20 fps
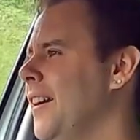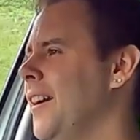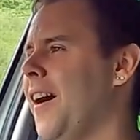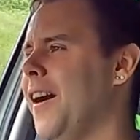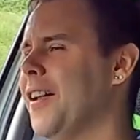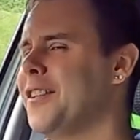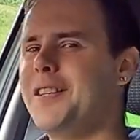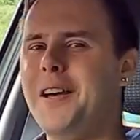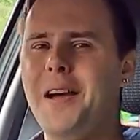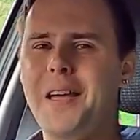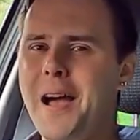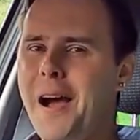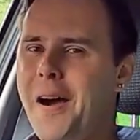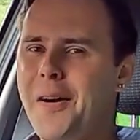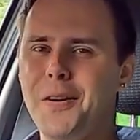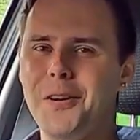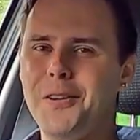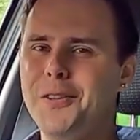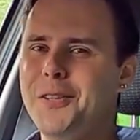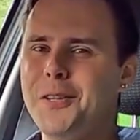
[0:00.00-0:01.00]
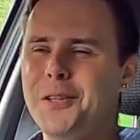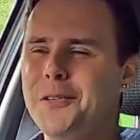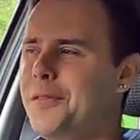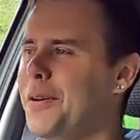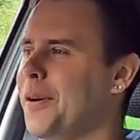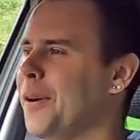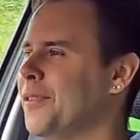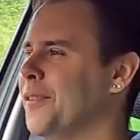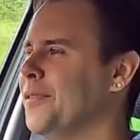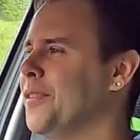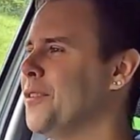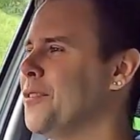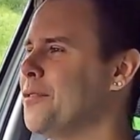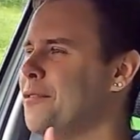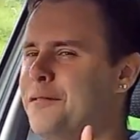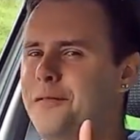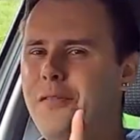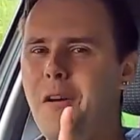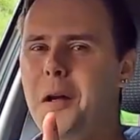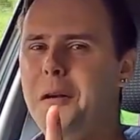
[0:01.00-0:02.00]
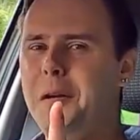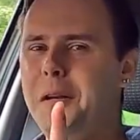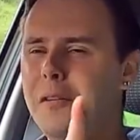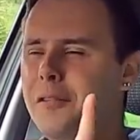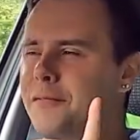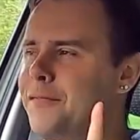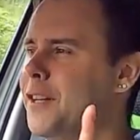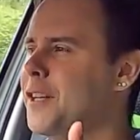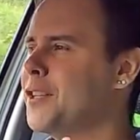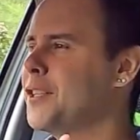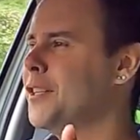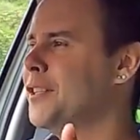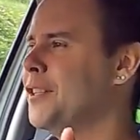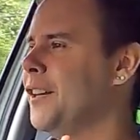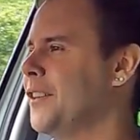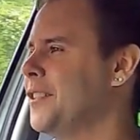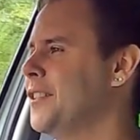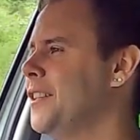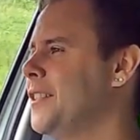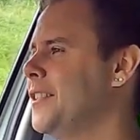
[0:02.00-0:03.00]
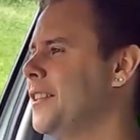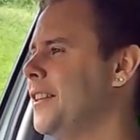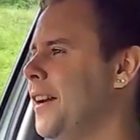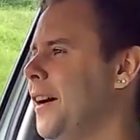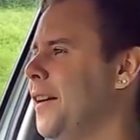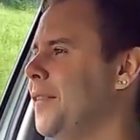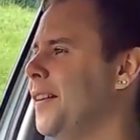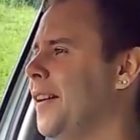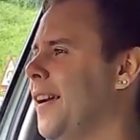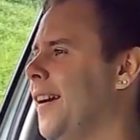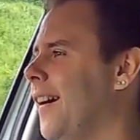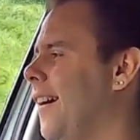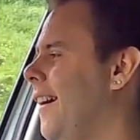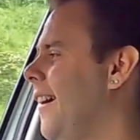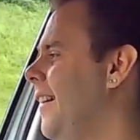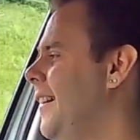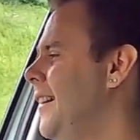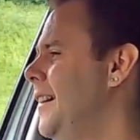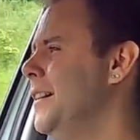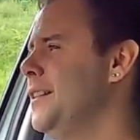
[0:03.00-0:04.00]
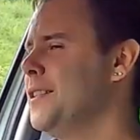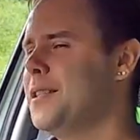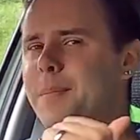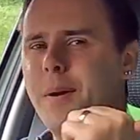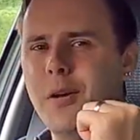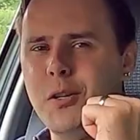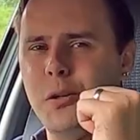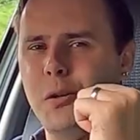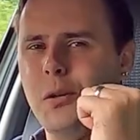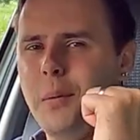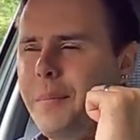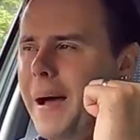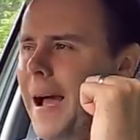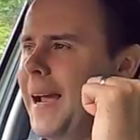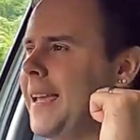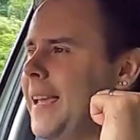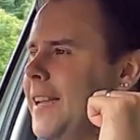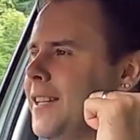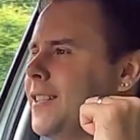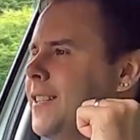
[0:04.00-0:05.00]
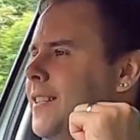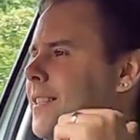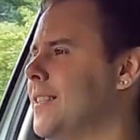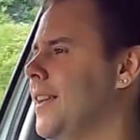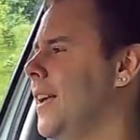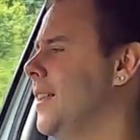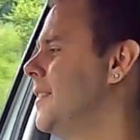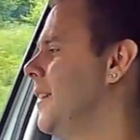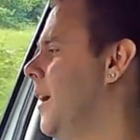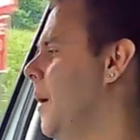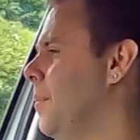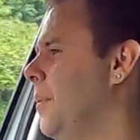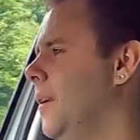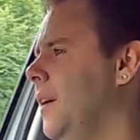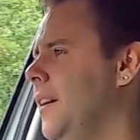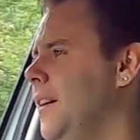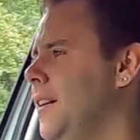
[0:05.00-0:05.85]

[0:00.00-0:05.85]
Can't tell you how good this feels. I've done some final little finishing touches today on the car, especially on the back kitchen setup,